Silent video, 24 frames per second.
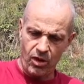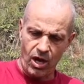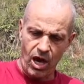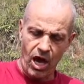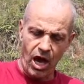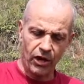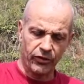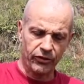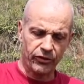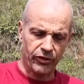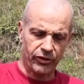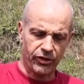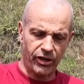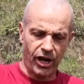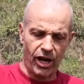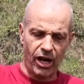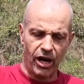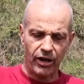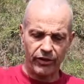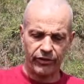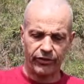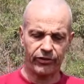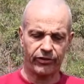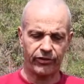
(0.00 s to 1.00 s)
100
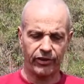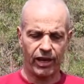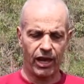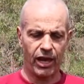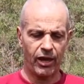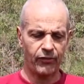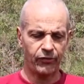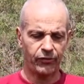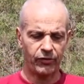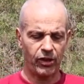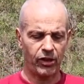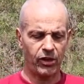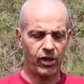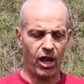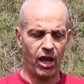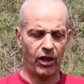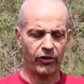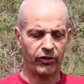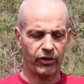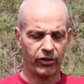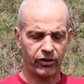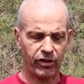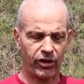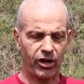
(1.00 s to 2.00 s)
yards left and
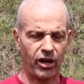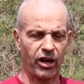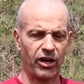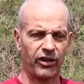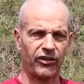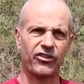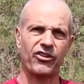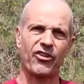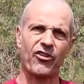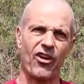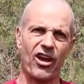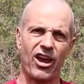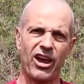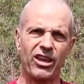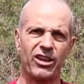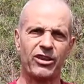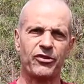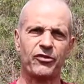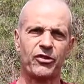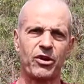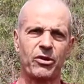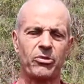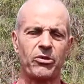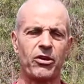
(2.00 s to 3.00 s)
100 yards right
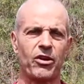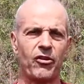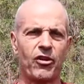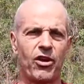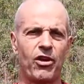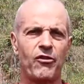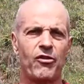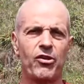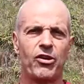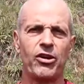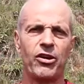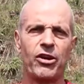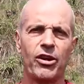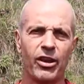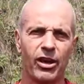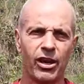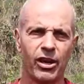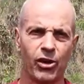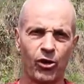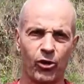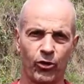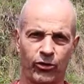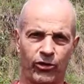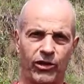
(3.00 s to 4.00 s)
from the river.
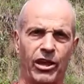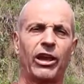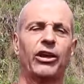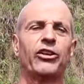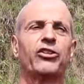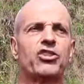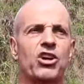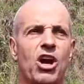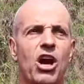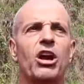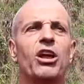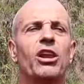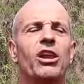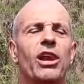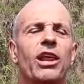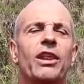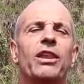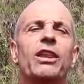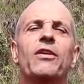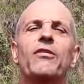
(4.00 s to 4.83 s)
Looks like jungle, and